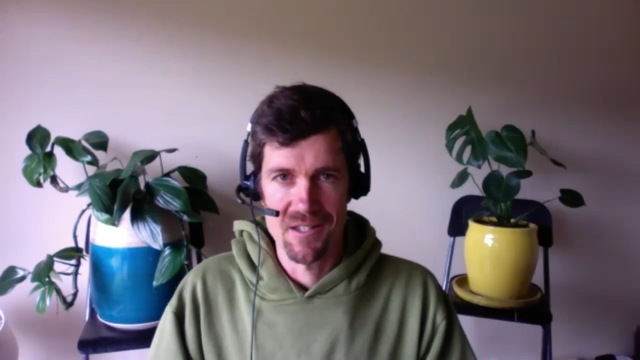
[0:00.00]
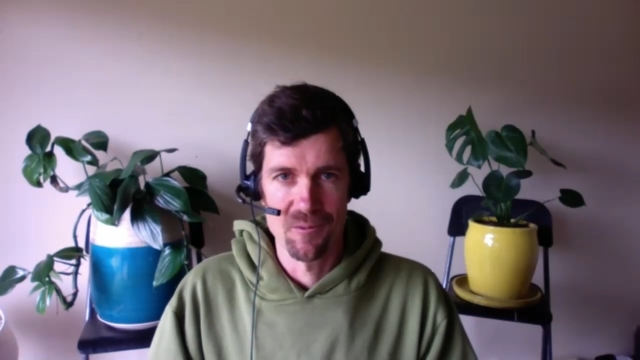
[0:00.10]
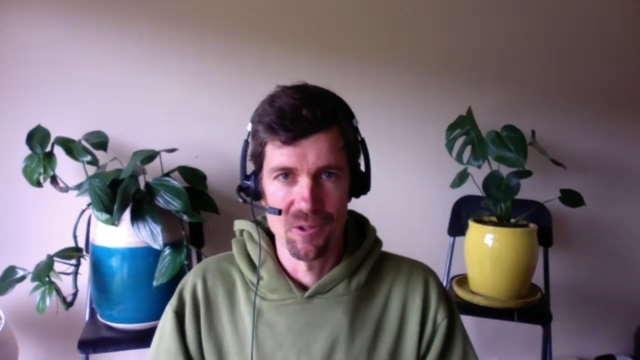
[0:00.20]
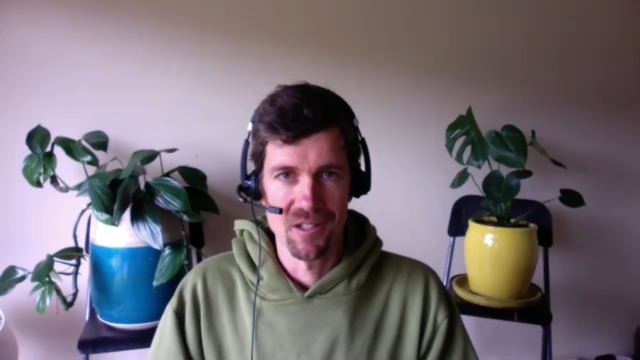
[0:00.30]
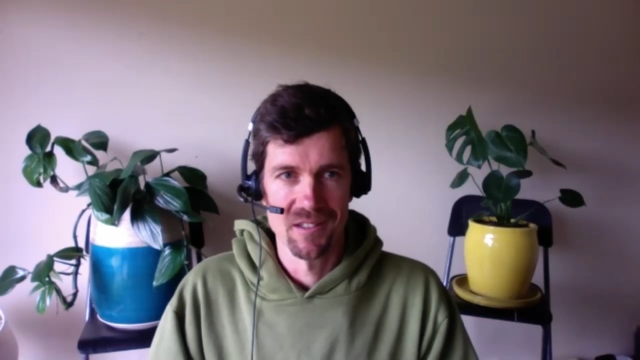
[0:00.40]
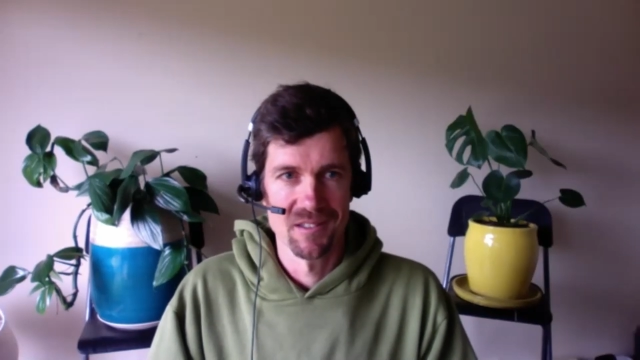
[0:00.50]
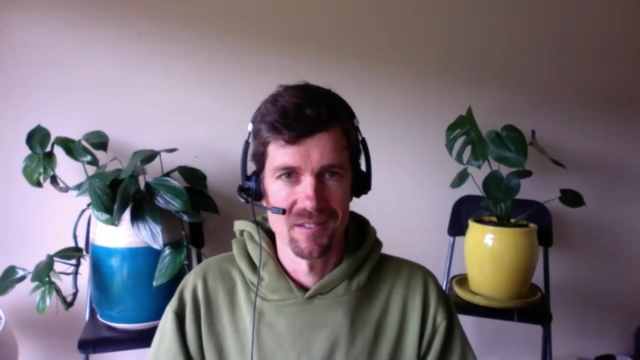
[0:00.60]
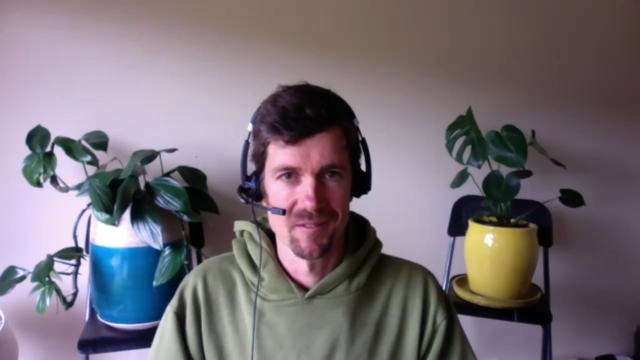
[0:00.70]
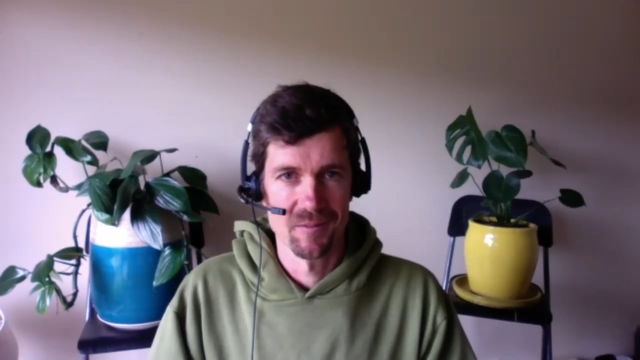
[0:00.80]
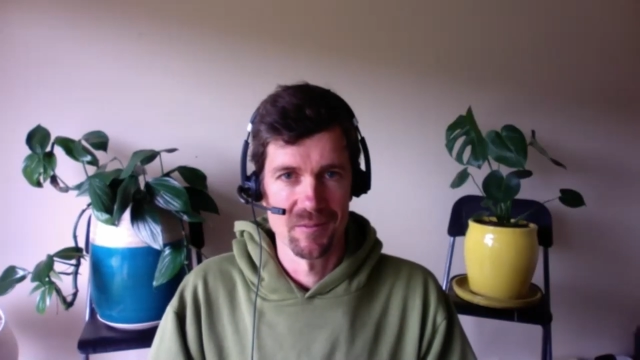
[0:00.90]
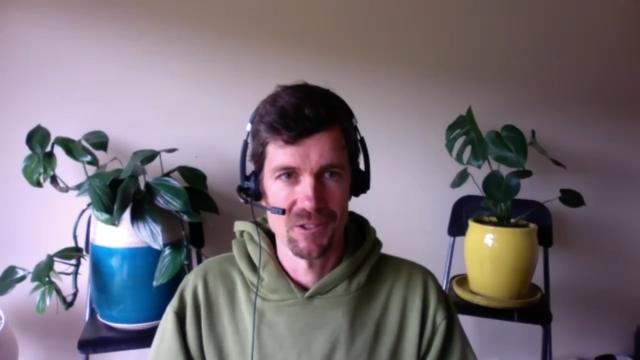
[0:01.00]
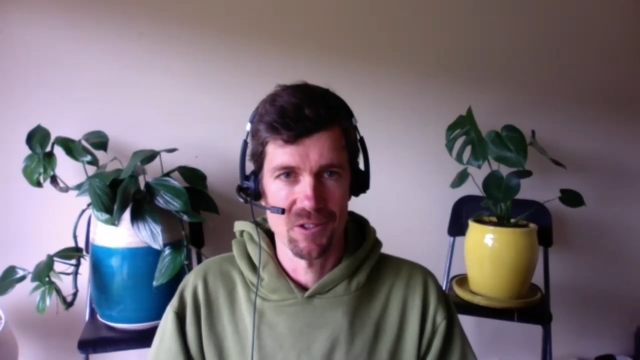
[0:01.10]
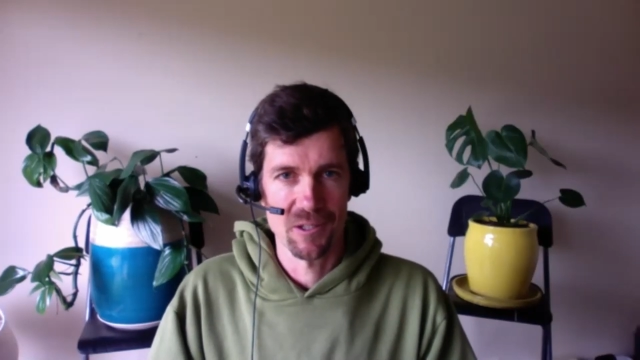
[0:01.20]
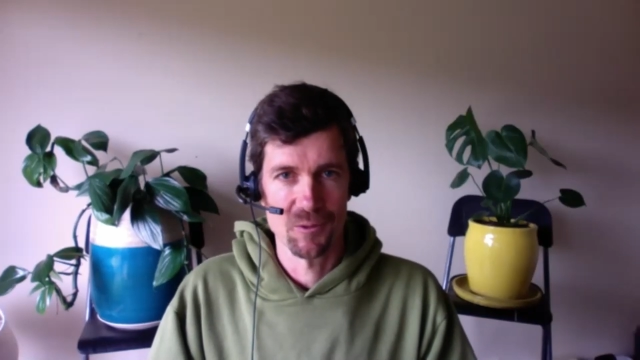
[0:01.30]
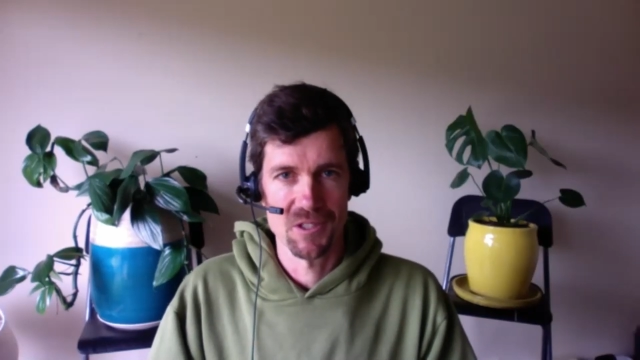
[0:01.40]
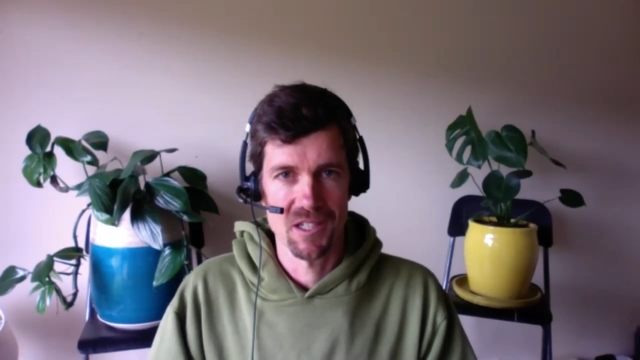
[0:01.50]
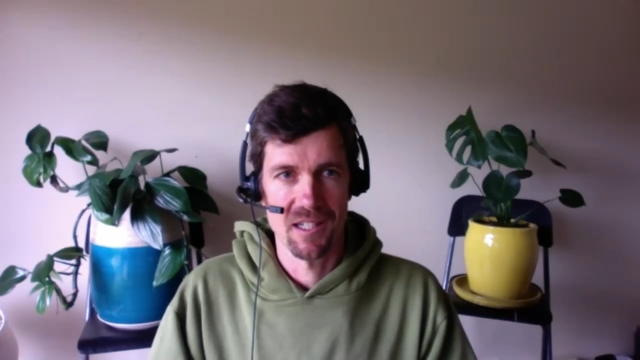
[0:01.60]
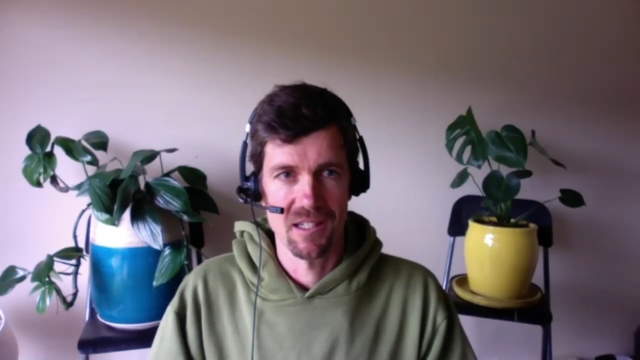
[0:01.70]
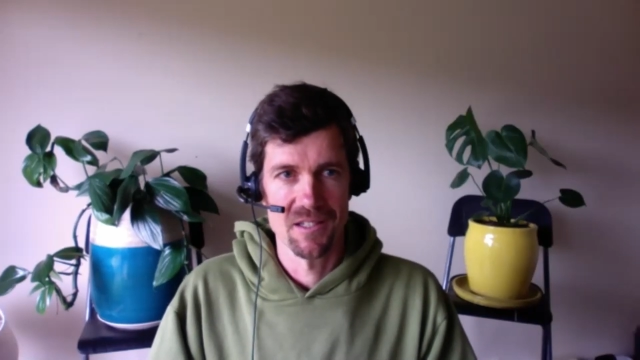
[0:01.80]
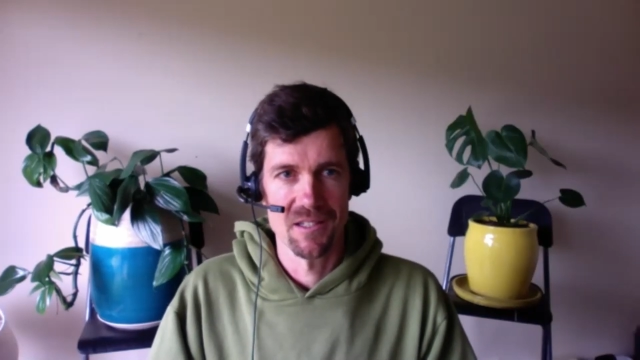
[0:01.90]
The water cycle's
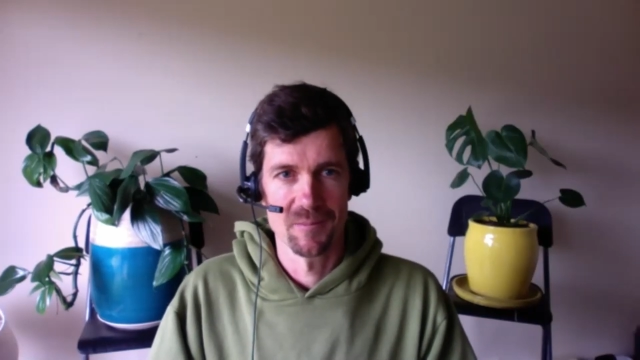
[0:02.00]
changed.